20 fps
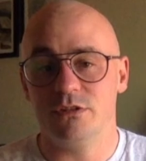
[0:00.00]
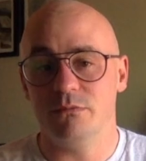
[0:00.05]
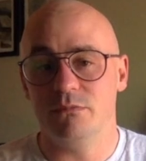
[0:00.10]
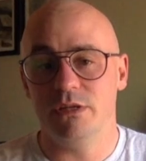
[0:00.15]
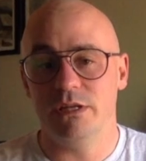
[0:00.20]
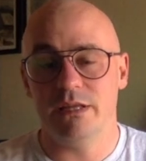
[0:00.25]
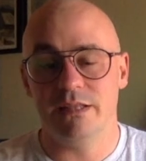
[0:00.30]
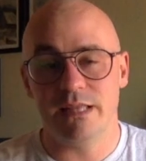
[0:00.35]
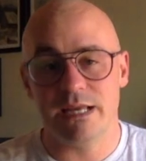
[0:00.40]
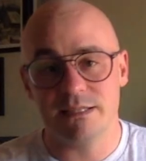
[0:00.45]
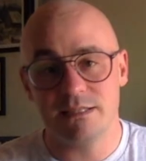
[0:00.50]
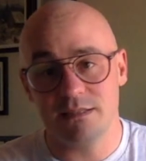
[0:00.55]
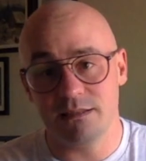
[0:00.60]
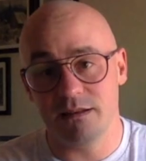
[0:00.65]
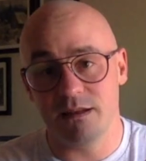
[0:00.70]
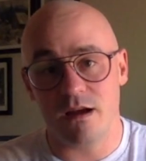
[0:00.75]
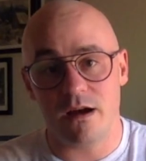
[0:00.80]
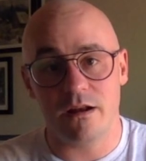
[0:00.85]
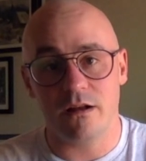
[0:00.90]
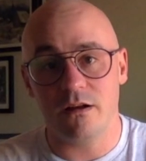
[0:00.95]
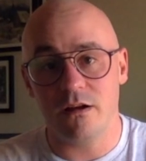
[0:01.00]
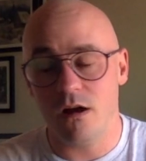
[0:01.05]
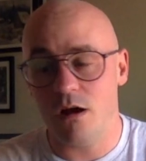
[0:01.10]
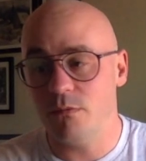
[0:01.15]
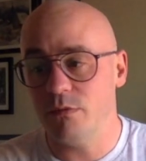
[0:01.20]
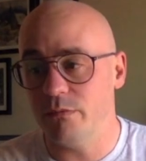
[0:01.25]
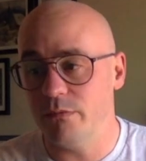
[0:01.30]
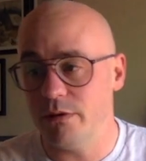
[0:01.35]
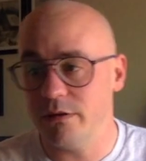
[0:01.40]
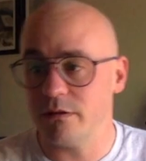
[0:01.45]
me, and that's not a
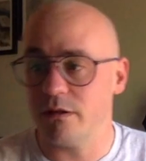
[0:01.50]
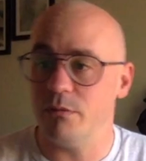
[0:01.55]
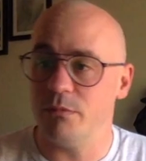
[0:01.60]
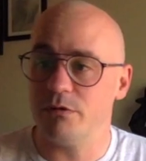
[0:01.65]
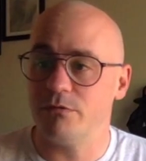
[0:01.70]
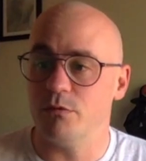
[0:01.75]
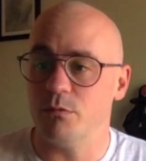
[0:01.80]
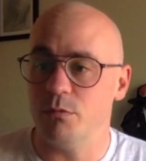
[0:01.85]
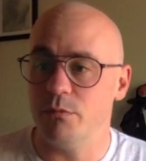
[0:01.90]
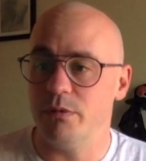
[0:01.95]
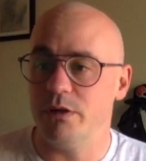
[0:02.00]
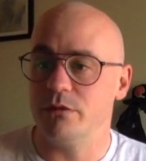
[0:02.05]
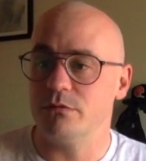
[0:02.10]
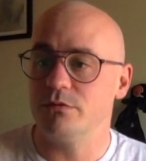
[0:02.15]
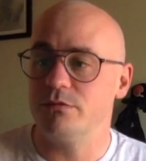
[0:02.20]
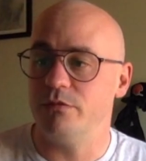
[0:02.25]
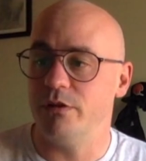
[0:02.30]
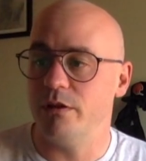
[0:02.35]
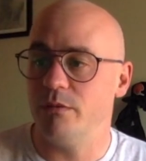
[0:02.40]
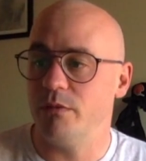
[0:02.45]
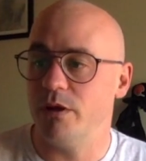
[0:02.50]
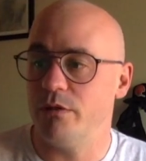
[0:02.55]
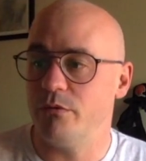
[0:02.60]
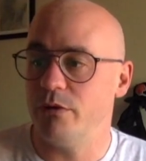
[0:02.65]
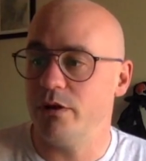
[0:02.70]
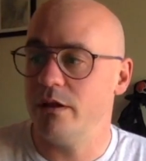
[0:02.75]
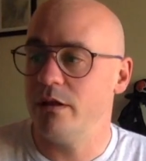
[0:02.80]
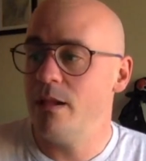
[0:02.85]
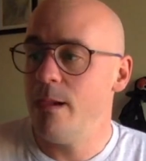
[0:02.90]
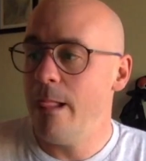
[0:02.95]
compliment coming from a Bengals fan, by the way.